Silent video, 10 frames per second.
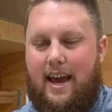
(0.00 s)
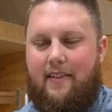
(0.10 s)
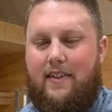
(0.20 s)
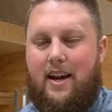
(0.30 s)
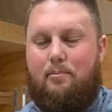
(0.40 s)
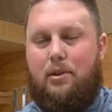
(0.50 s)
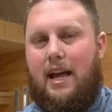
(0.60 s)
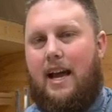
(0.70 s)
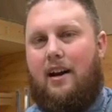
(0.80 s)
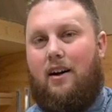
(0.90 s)
and then
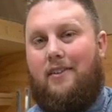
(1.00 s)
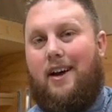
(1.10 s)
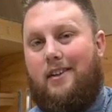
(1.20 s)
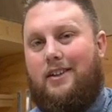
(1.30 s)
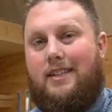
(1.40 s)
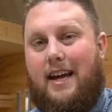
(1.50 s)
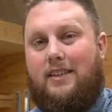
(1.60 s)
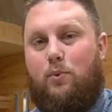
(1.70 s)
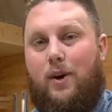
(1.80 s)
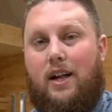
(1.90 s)
apply it on the other side
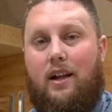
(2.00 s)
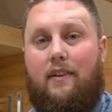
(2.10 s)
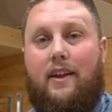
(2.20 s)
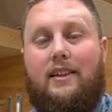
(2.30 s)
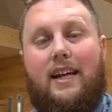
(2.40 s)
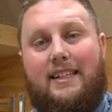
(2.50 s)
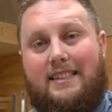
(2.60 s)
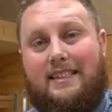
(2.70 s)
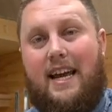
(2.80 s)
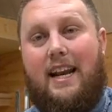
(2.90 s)
as well, and then let it
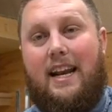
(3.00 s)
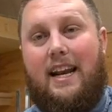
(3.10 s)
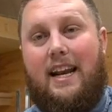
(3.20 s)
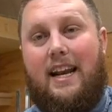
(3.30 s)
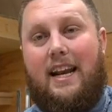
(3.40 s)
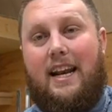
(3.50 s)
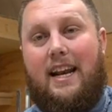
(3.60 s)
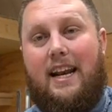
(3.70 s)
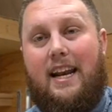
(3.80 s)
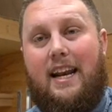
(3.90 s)
set up a little
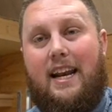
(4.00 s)
bit.